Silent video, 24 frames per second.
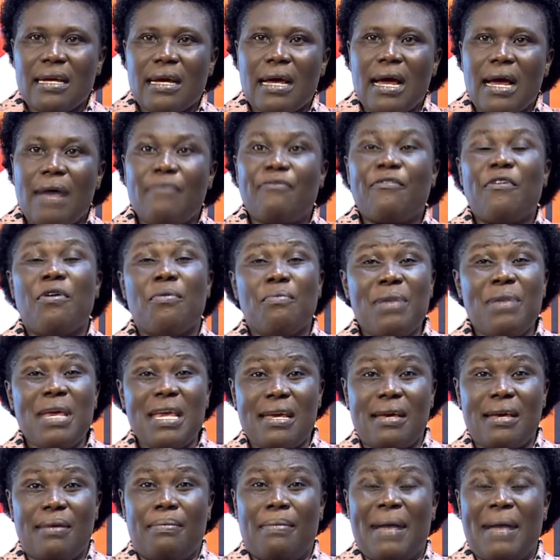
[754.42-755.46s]
For
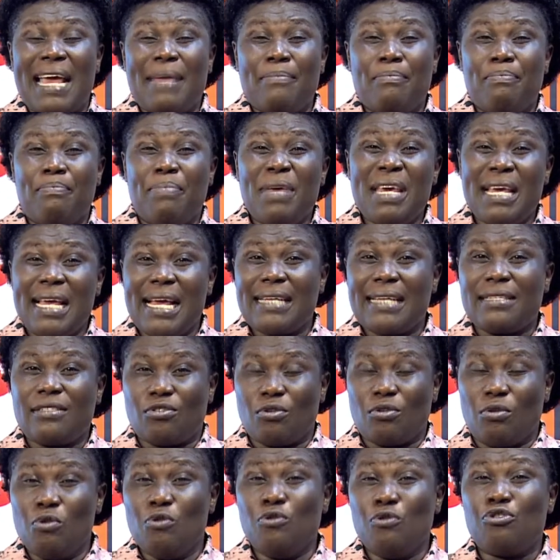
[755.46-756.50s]
me, my biggest
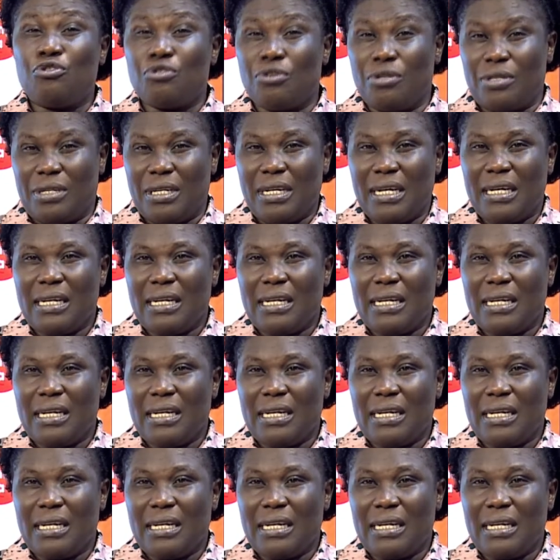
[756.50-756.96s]
solution,